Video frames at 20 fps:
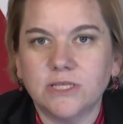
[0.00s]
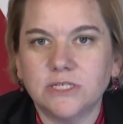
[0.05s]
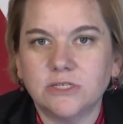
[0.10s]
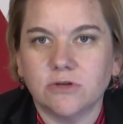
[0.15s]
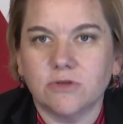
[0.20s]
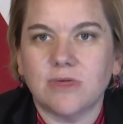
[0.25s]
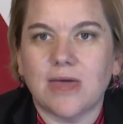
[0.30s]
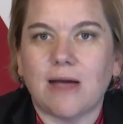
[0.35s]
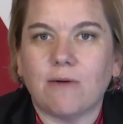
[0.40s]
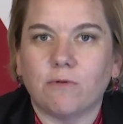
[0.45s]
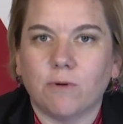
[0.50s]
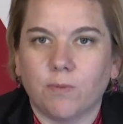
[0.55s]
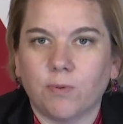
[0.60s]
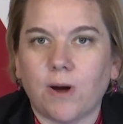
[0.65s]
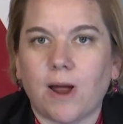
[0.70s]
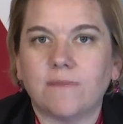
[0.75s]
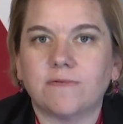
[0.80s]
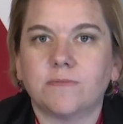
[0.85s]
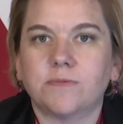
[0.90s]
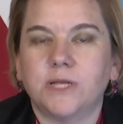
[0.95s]
so that will
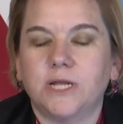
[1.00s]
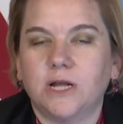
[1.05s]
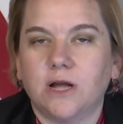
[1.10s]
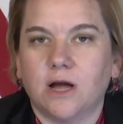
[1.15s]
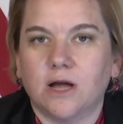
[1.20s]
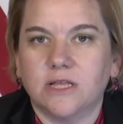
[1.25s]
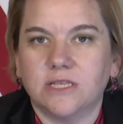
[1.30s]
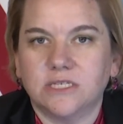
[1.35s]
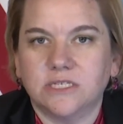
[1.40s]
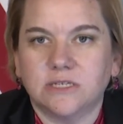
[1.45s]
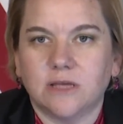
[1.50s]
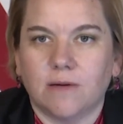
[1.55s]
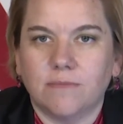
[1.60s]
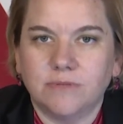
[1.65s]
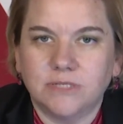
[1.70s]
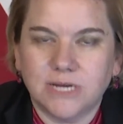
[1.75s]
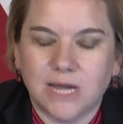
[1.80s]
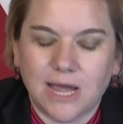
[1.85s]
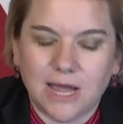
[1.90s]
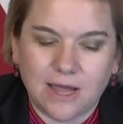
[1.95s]
probably cut some
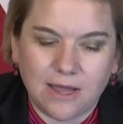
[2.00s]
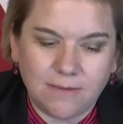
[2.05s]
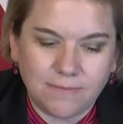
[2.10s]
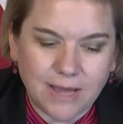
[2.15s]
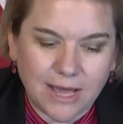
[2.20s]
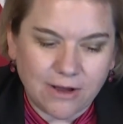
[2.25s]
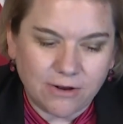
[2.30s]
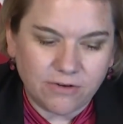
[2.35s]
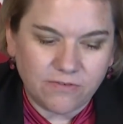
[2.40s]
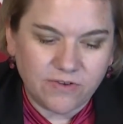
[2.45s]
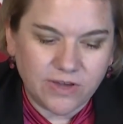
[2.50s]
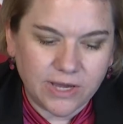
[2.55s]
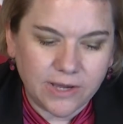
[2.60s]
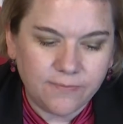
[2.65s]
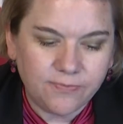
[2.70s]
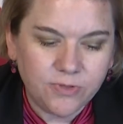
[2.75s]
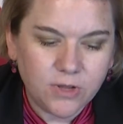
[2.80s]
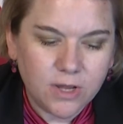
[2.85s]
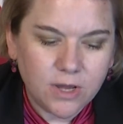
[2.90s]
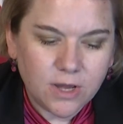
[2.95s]
time out of
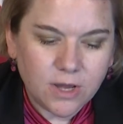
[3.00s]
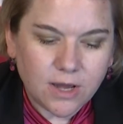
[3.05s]
it.